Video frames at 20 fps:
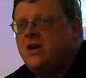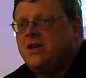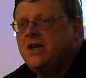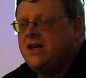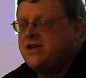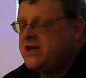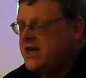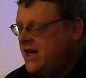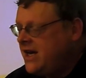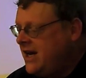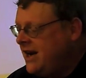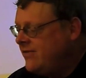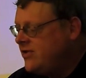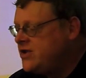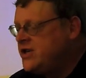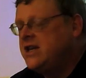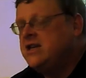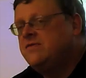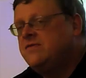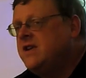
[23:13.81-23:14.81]
They say
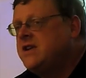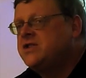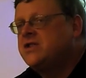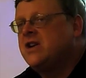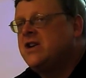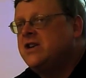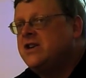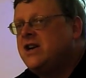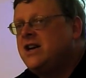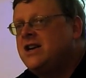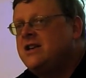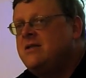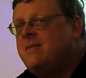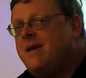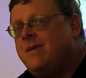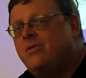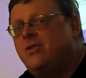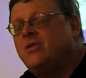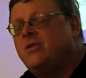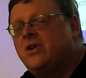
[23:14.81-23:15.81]
it's Vista on, you
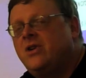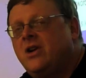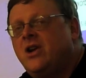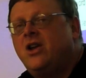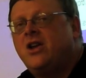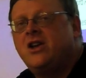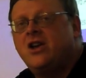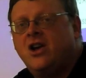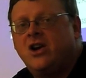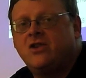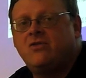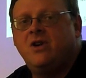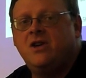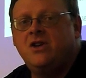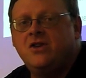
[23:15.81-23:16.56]
can totally reality of it,